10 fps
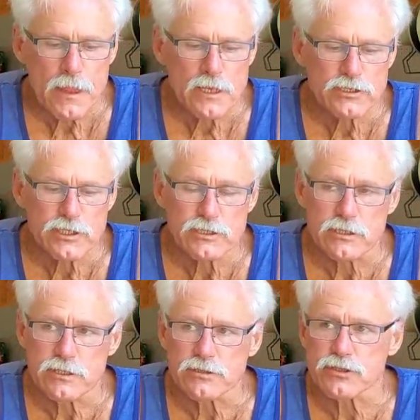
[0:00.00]
She
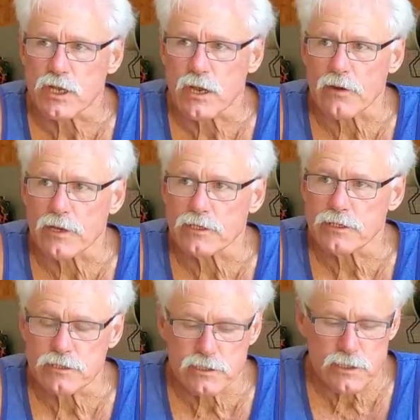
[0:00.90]
says, it's scary.
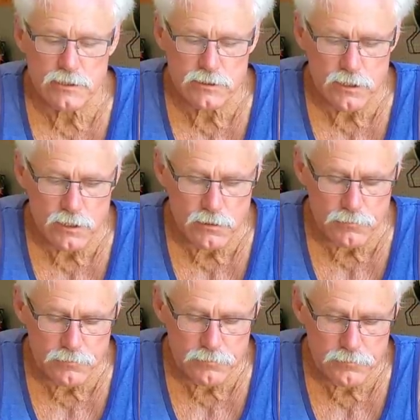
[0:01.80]
She says,
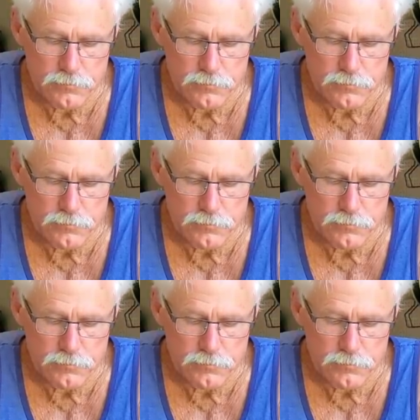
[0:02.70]
um,